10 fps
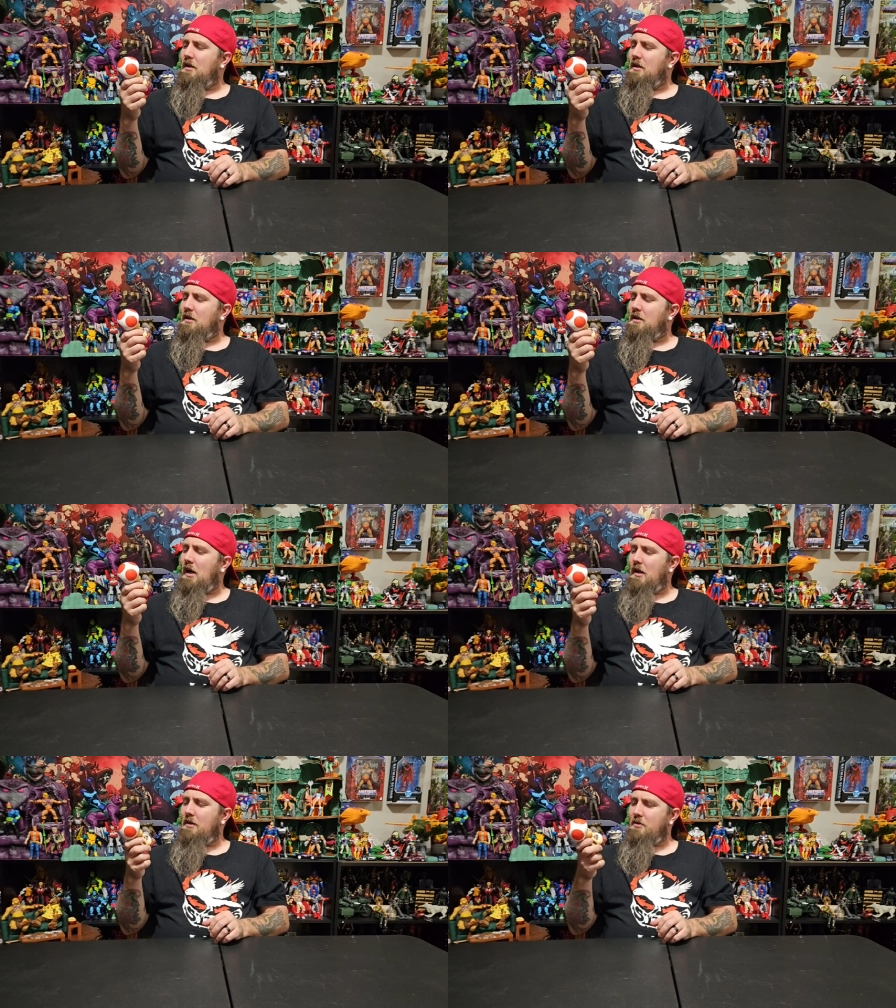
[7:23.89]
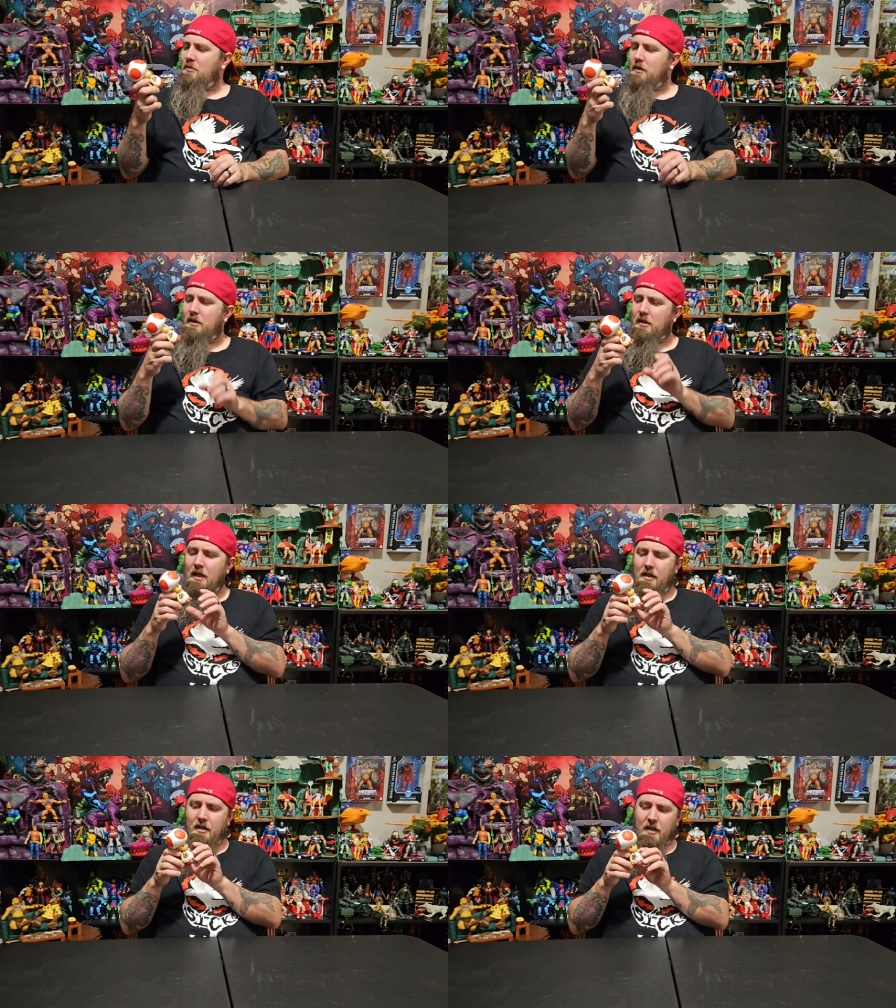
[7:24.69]
I do really
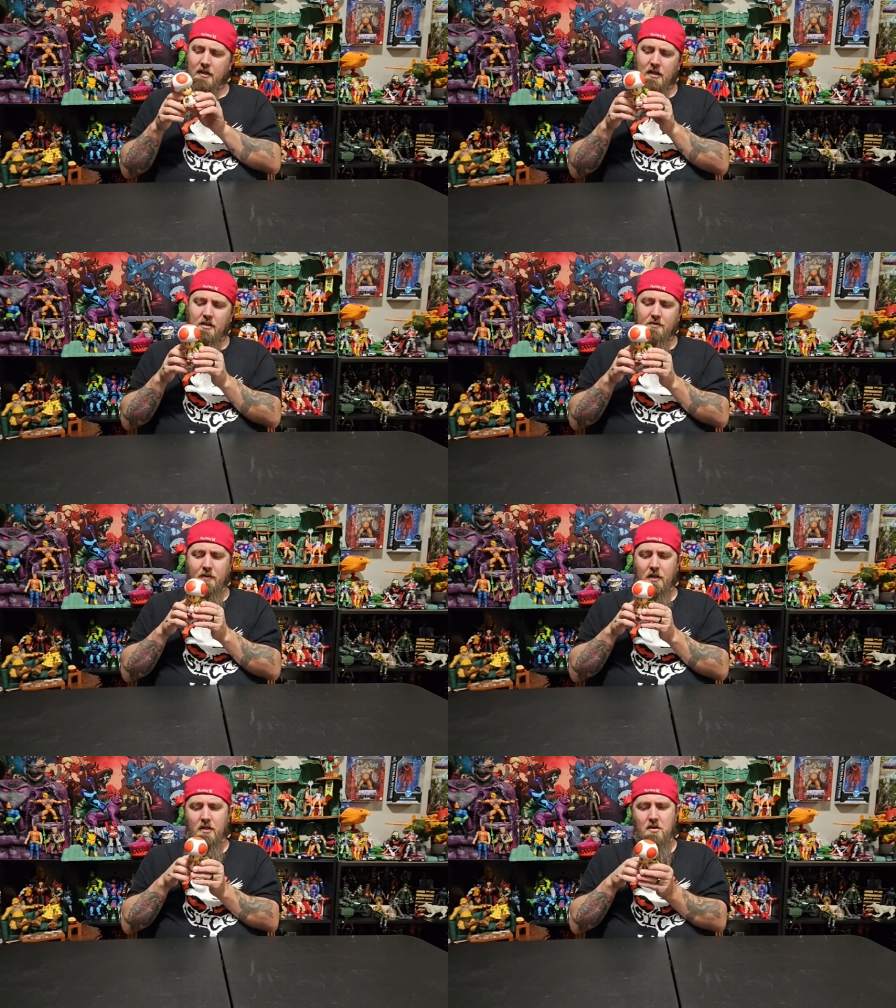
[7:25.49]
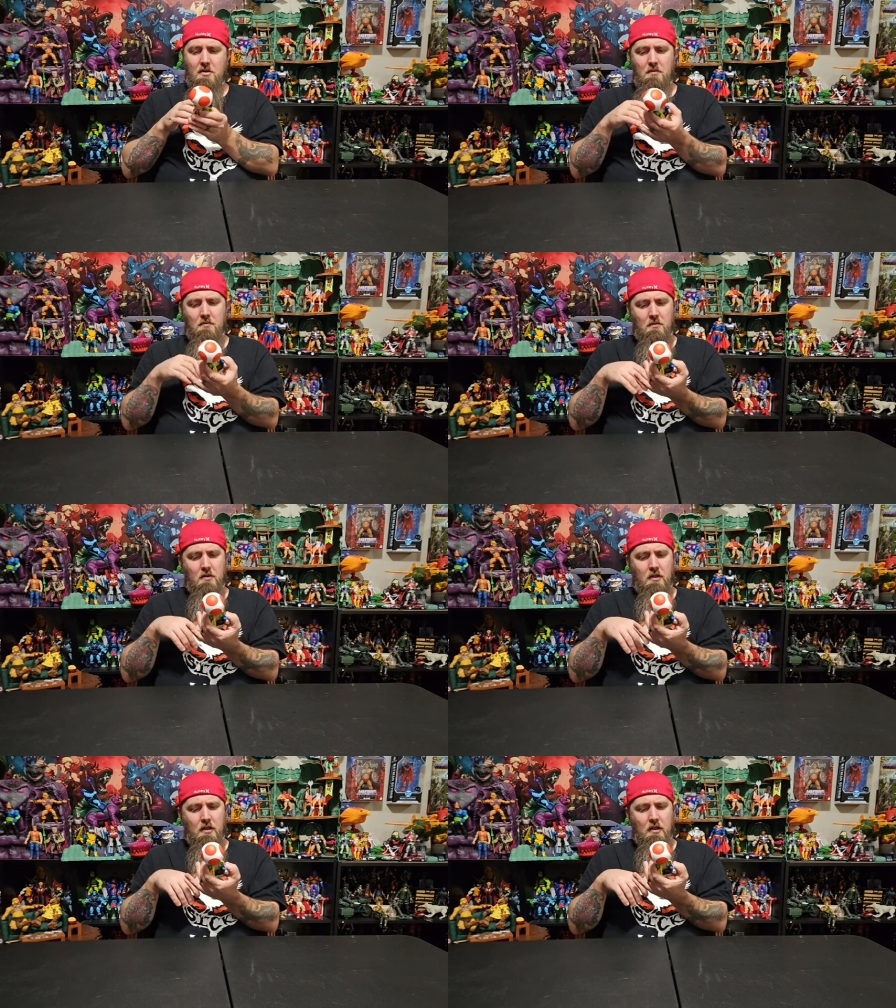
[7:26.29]
like it. He's very cute.
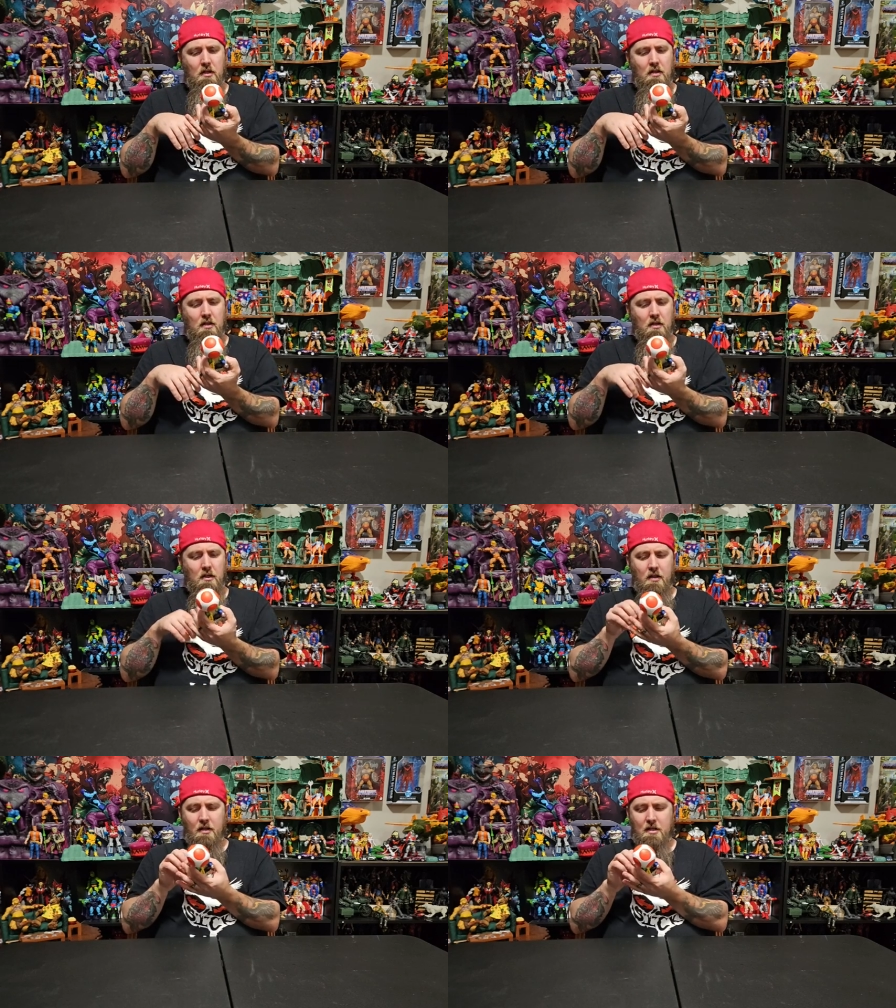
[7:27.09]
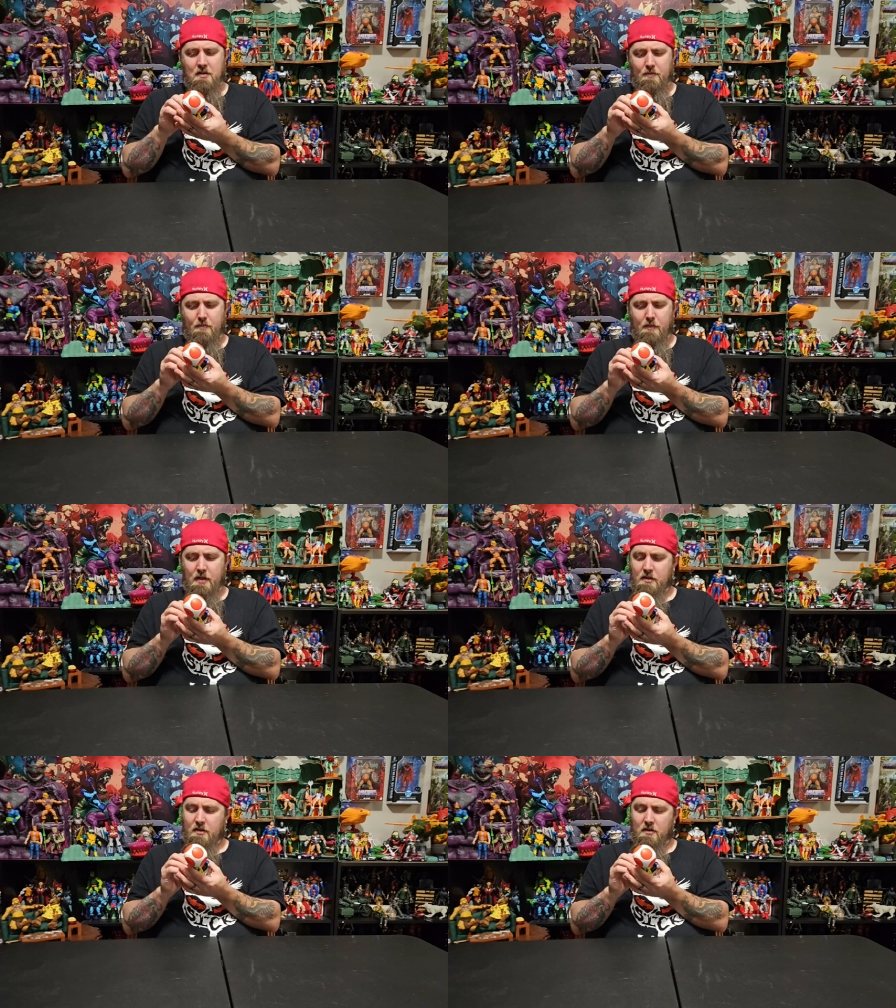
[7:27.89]
He's
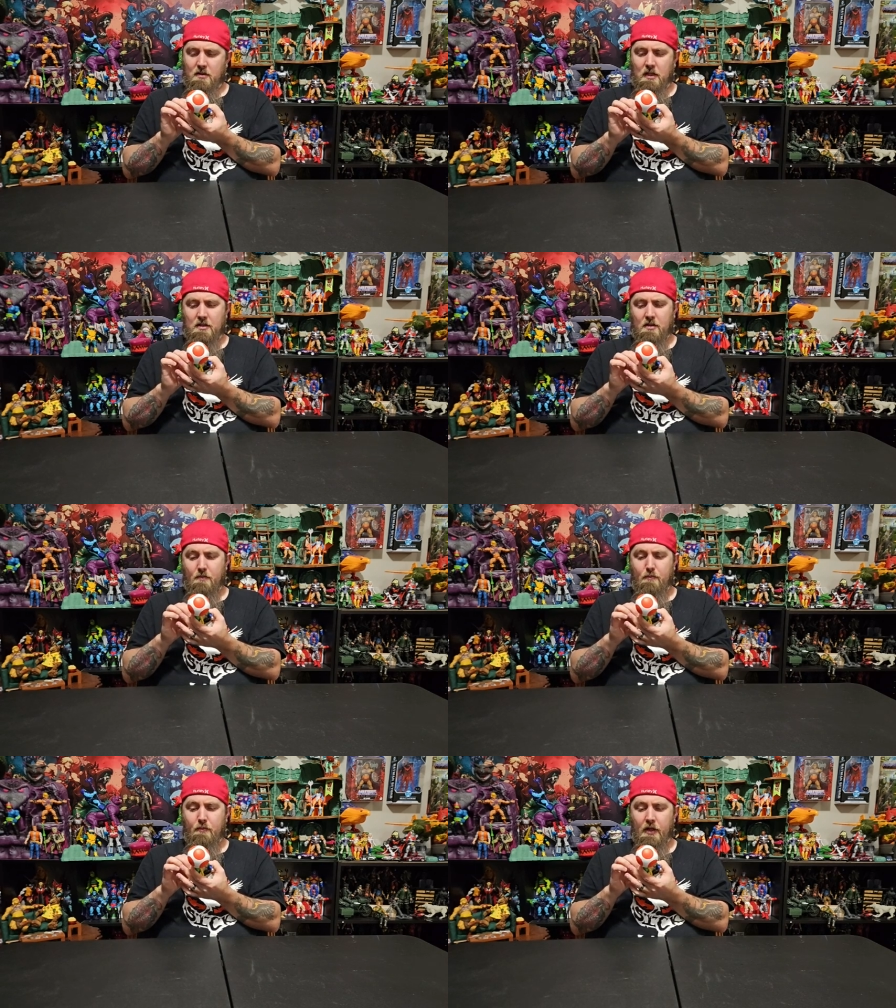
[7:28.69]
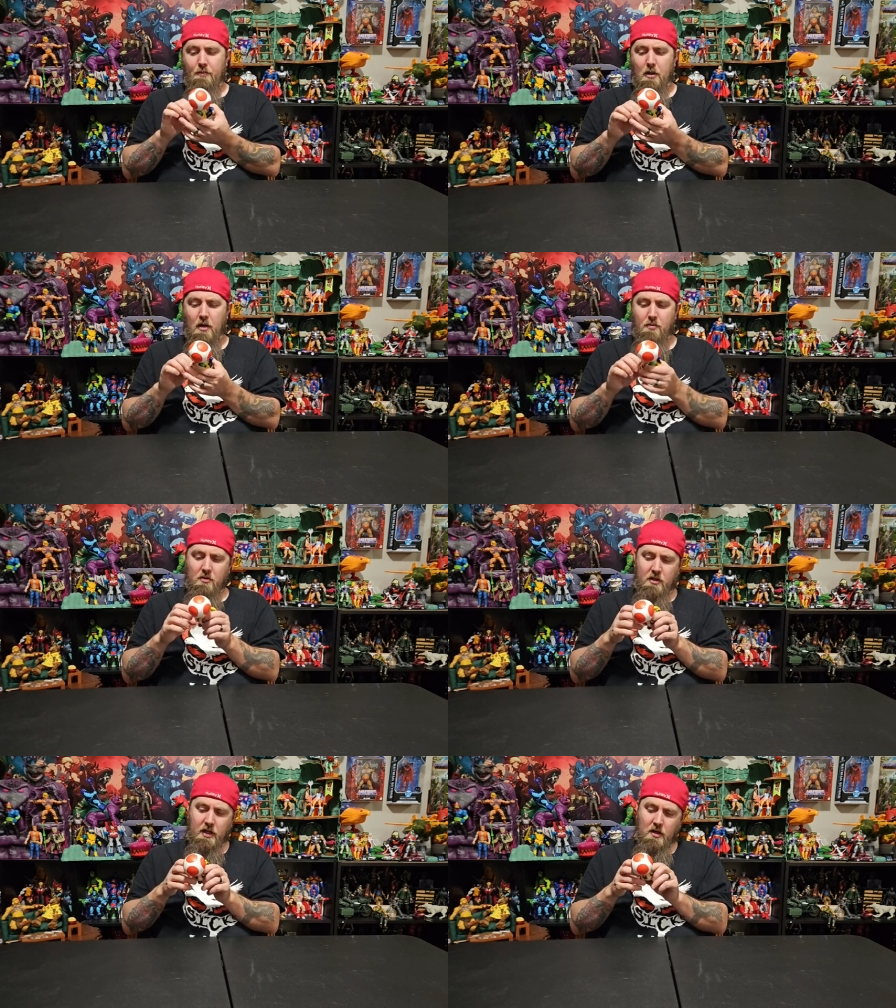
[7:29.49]
a very
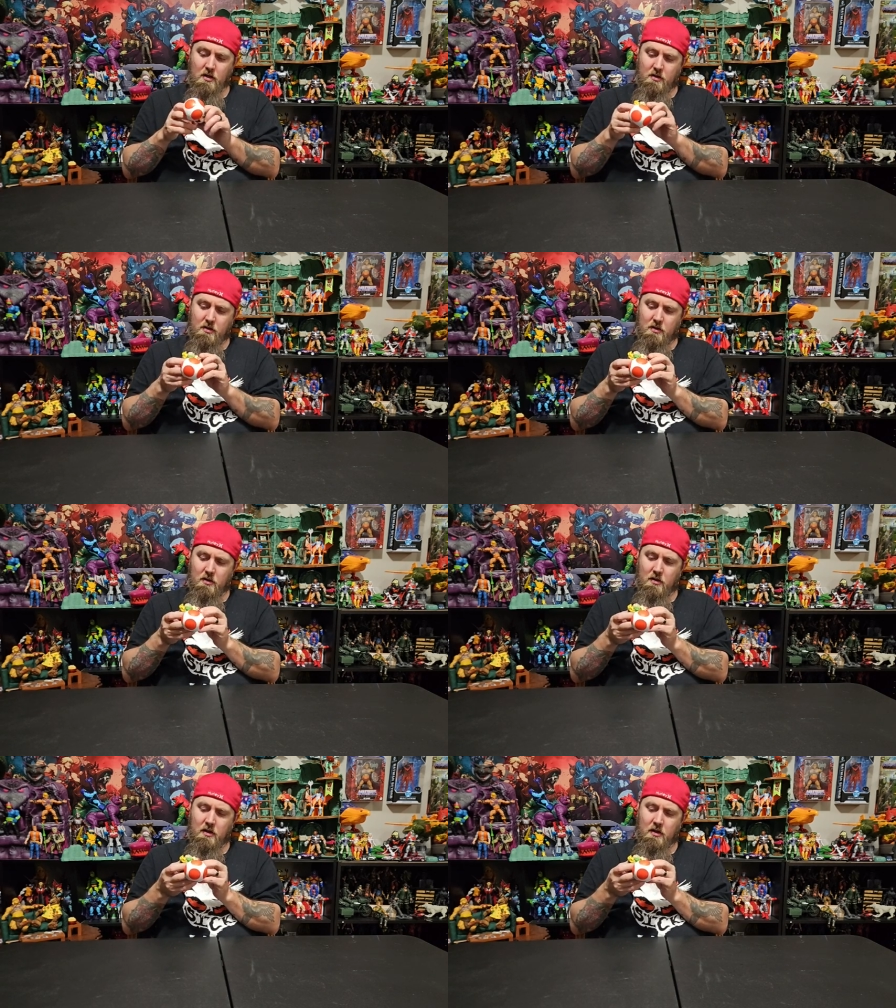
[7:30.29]
popular character.